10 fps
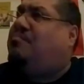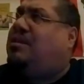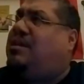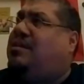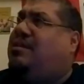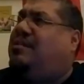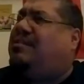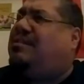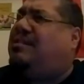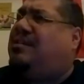
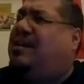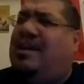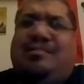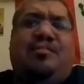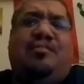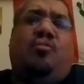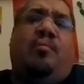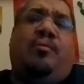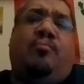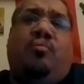Jenkins and Esther's
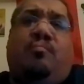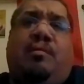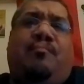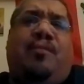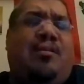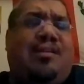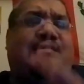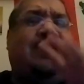Orbit Room and various